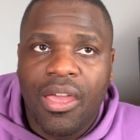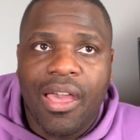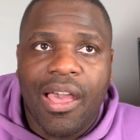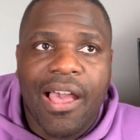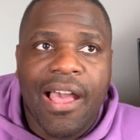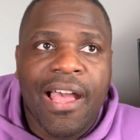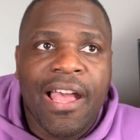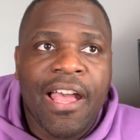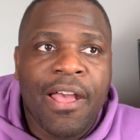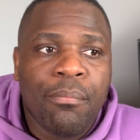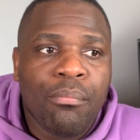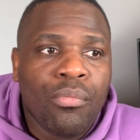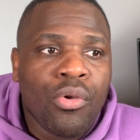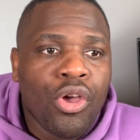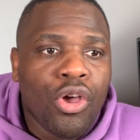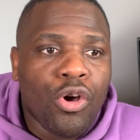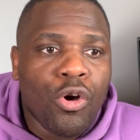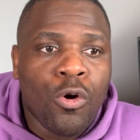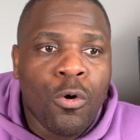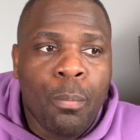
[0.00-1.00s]
Um,
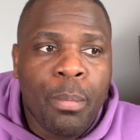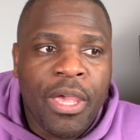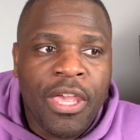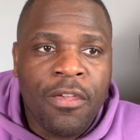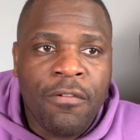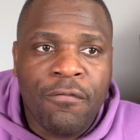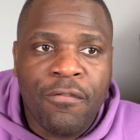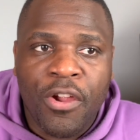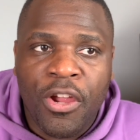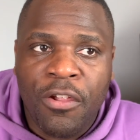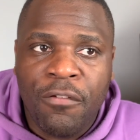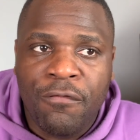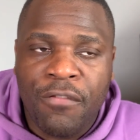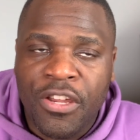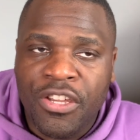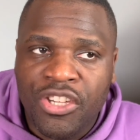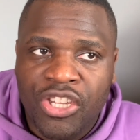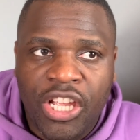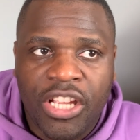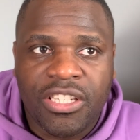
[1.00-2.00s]
or being very
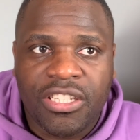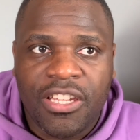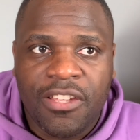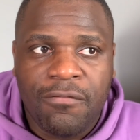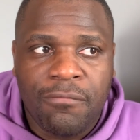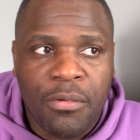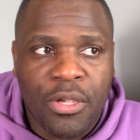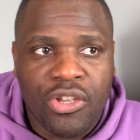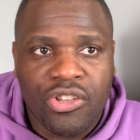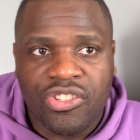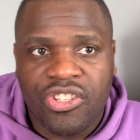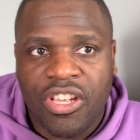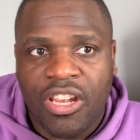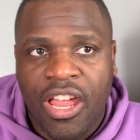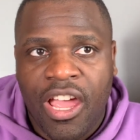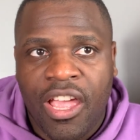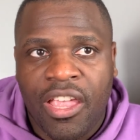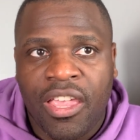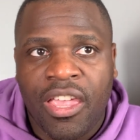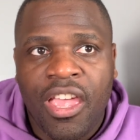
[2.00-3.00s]
vindictive, because they're
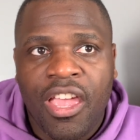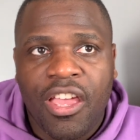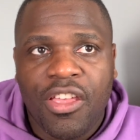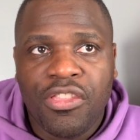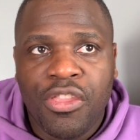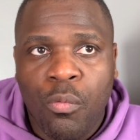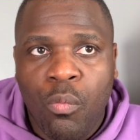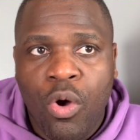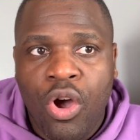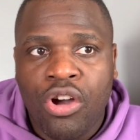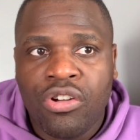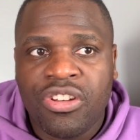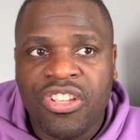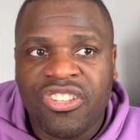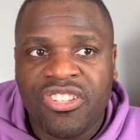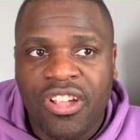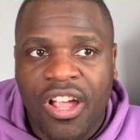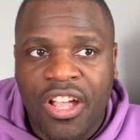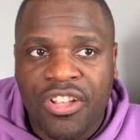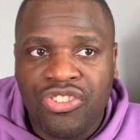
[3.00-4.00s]
like, the world
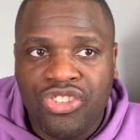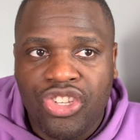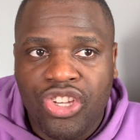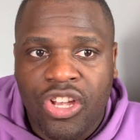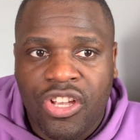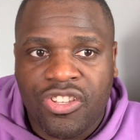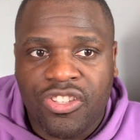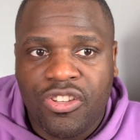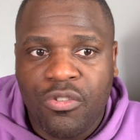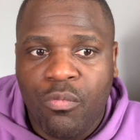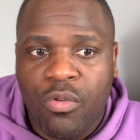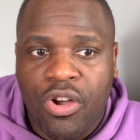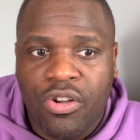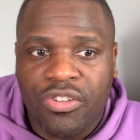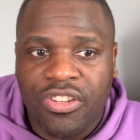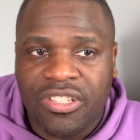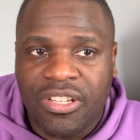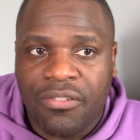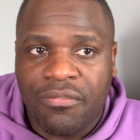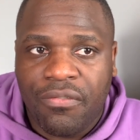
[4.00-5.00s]
is unjust, the world
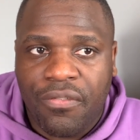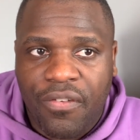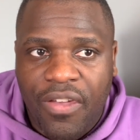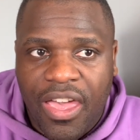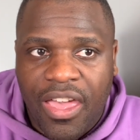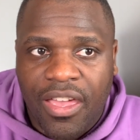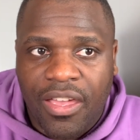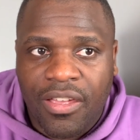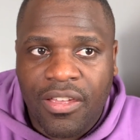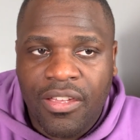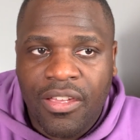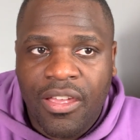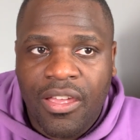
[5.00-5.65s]
is unfair.